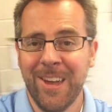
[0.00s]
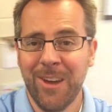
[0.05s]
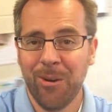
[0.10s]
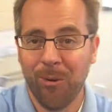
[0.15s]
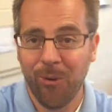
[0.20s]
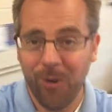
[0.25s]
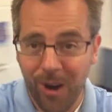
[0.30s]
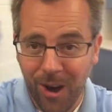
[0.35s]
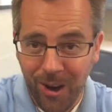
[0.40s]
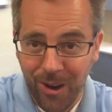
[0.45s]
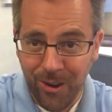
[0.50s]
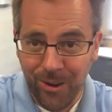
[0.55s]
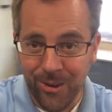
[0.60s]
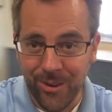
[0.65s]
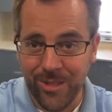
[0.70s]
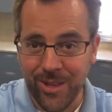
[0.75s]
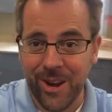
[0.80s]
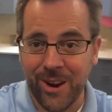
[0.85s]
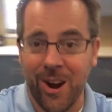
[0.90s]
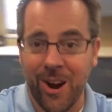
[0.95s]

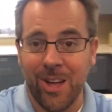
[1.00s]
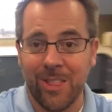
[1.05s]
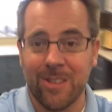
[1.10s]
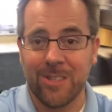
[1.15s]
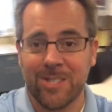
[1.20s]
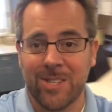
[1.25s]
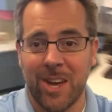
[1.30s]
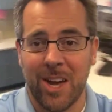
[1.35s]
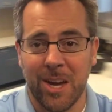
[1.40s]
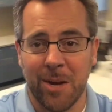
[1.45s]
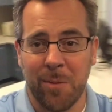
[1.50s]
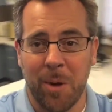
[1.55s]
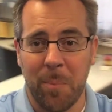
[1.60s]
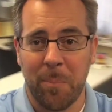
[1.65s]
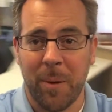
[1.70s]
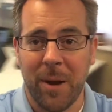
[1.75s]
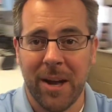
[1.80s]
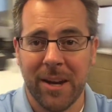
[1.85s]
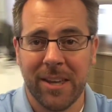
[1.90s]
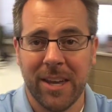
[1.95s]
Whoa there, all this talk
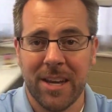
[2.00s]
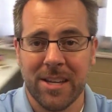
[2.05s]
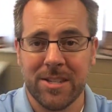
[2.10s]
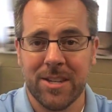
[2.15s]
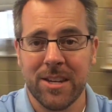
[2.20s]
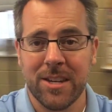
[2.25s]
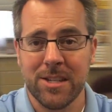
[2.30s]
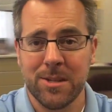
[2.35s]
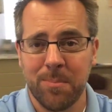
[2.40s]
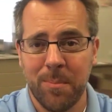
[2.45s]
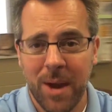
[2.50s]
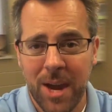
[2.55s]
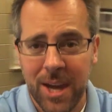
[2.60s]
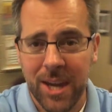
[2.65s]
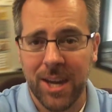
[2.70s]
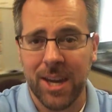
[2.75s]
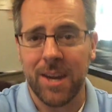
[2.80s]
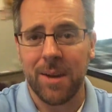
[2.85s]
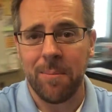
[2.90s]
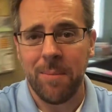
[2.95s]
about podcasting is
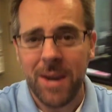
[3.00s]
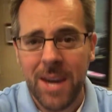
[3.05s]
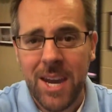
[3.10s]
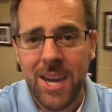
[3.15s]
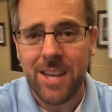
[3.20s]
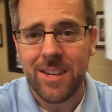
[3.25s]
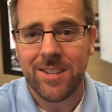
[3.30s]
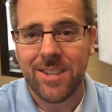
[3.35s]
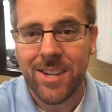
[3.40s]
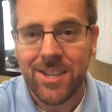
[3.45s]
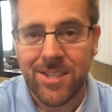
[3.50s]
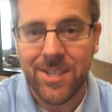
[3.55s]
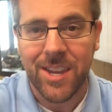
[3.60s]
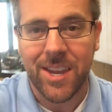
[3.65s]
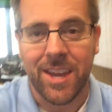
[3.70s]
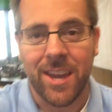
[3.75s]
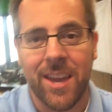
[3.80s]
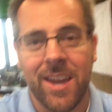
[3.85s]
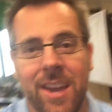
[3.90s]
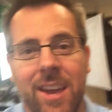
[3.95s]
making me
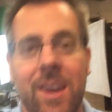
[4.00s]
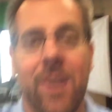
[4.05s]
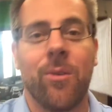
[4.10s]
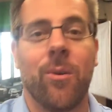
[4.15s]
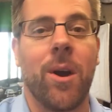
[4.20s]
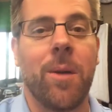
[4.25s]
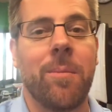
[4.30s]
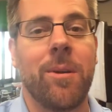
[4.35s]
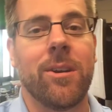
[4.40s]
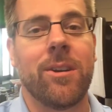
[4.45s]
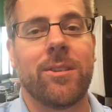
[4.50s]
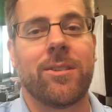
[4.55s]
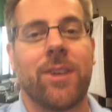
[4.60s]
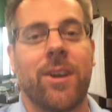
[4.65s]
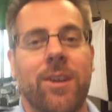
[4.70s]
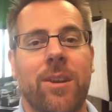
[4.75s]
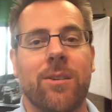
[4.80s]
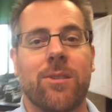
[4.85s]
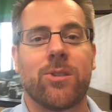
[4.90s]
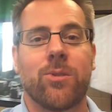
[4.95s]
dizzy. Well, I'm here to
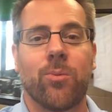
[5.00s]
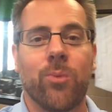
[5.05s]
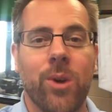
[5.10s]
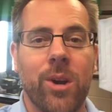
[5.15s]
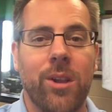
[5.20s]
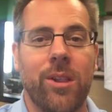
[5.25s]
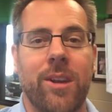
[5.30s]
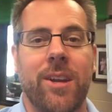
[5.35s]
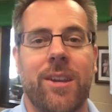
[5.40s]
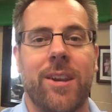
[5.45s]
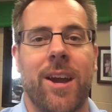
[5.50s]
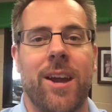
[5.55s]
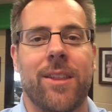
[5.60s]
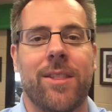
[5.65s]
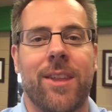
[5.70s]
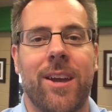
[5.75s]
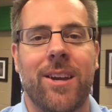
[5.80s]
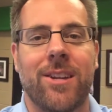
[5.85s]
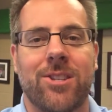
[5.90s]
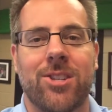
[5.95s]
tell you it's really
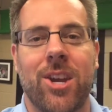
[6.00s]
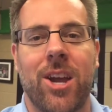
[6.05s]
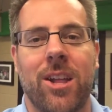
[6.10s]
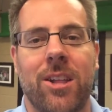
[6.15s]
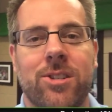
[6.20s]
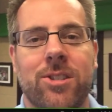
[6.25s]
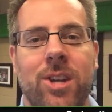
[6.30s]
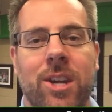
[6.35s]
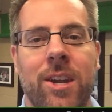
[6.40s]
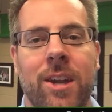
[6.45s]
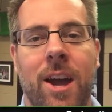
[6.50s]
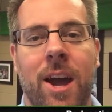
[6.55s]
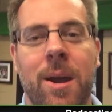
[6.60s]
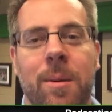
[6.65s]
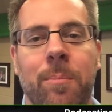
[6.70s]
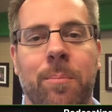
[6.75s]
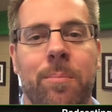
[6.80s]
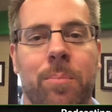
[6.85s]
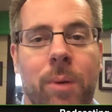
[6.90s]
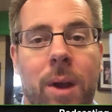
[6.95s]
not that challenging.
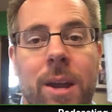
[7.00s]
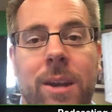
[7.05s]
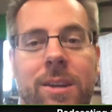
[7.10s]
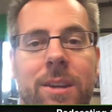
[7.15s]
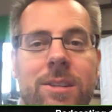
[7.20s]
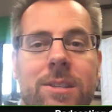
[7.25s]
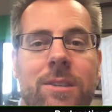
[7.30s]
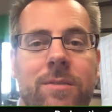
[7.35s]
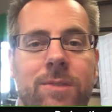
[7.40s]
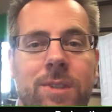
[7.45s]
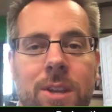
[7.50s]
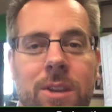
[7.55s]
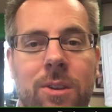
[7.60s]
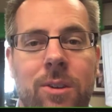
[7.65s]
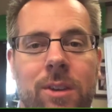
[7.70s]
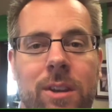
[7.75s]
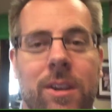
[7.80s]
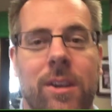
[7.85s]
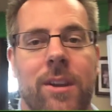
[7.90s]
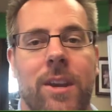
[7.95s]
I'm Brad Gustafson.
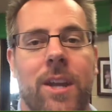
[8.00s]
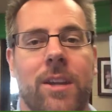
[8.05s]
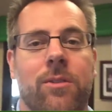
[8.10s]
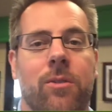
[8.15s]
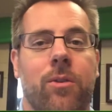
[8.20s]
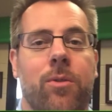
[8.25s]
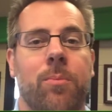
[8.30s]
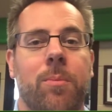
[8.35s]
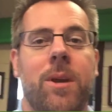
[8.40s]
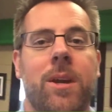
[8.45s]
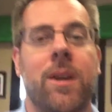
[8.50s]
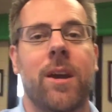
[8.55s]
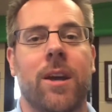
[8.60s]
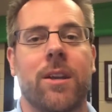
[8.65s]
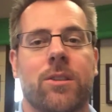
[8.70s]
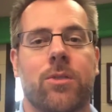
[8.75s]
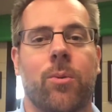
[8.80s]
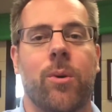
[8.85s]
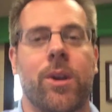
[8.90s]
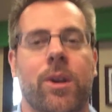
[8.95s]
You can connect with me
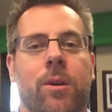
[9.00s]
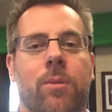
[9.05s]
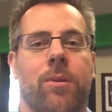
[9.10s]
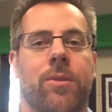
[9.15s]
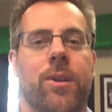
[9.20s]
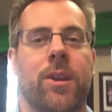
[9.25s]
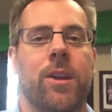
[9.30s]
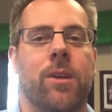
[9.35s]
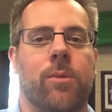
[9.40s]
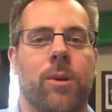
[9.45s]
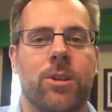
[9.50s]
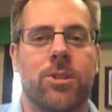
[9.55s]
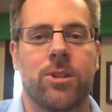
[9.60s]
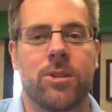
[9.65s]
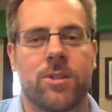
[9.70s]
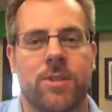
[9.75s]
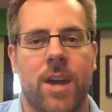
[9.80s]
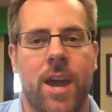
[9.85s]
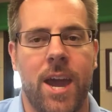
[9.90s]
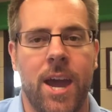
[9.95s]
on Twitter with any
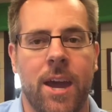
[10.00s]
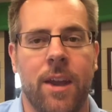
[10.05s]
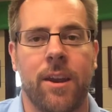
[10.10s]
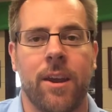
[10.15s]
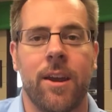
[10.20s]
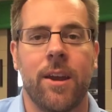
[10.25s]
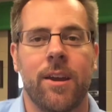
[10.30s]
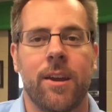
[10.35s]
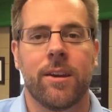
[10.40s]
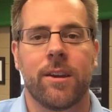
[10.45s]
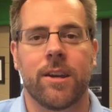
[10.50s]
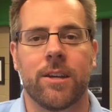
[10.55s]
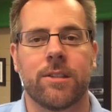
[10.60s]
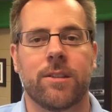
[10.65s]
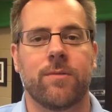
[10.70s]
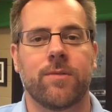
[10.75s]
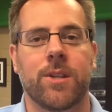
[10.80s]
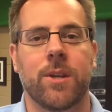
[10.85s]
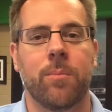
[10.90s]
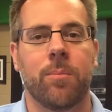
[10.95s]
questions at
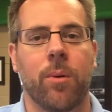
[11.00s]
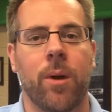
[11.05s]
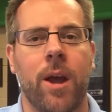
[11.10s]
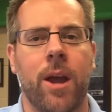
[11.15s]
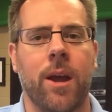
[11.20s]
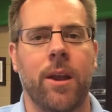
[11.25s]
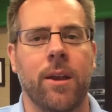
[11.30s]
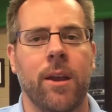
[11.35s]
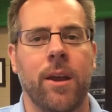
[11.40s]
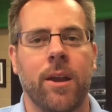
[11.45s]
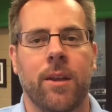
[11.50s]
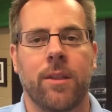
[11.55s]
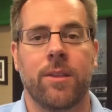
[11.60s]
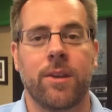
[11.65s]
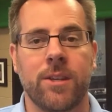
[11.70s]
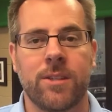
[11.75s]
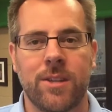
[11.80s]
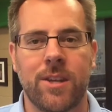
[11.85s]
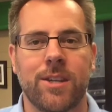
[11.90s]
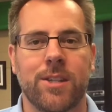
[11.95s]
GustafsonBrad.
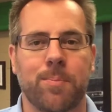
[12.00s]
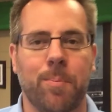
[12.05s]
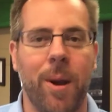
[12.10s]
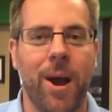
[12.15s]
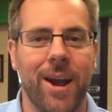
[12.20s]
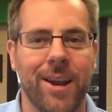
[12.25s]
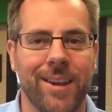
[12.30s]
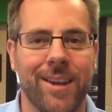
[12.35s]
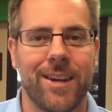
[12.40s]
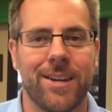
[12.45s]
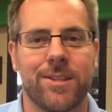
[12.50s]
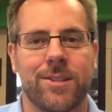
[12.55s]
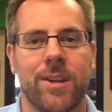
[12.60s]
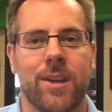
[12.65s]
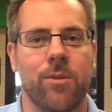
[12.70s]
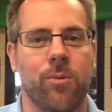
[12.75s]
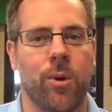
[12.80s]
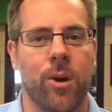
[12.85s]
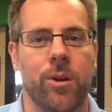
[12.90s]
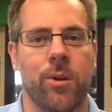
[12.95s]
This is
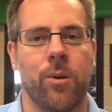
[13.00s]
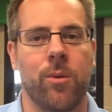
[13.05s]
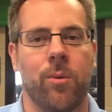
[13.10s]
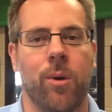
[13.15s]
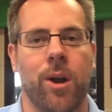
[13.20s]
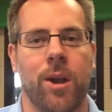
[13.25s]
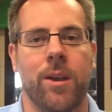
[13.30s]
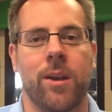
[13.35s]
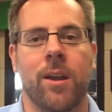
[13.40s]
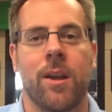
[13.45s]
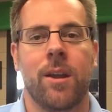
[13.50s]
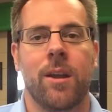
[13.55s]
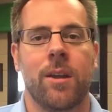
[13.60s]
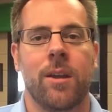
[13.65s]
Podcasting 101.